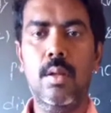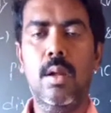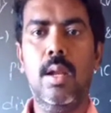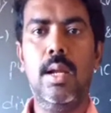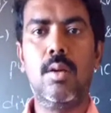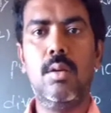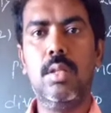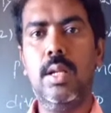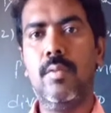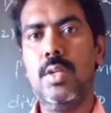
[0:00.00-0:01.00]
Later on,
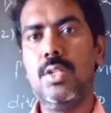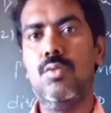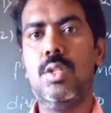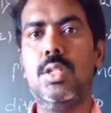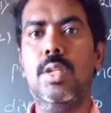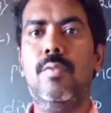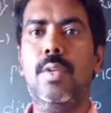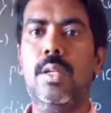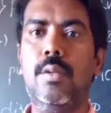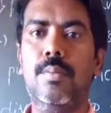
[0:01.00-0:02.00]
the definition was
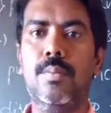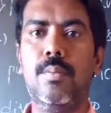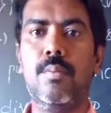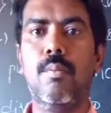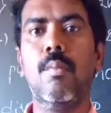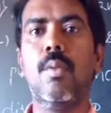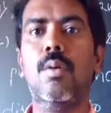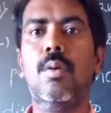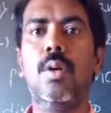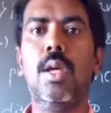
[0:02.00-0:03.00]
shifted.
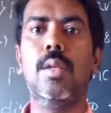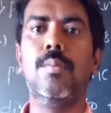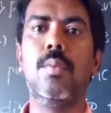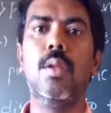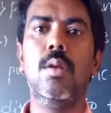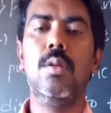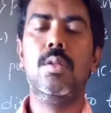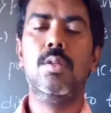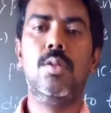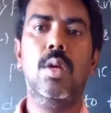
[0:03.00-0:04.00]
Okay.
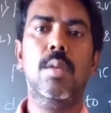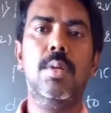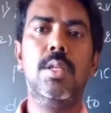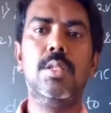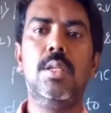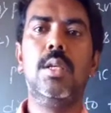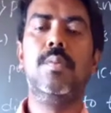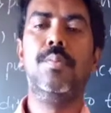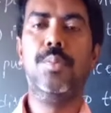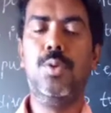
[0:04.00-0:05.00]
So element is
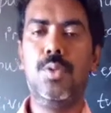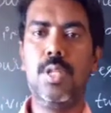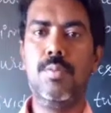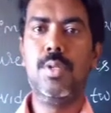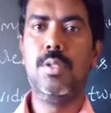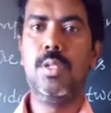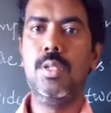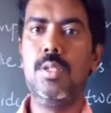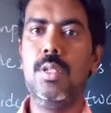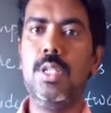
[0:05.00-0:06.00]
a pure
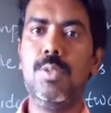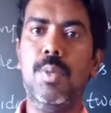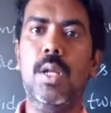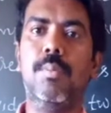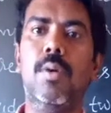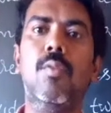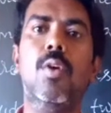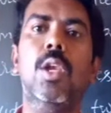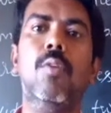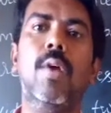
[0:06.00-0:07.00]
substances. It is made up of
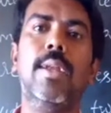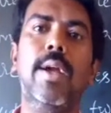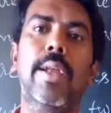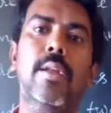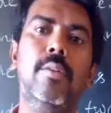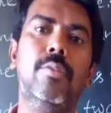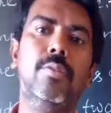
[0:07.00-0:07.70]
only one kind of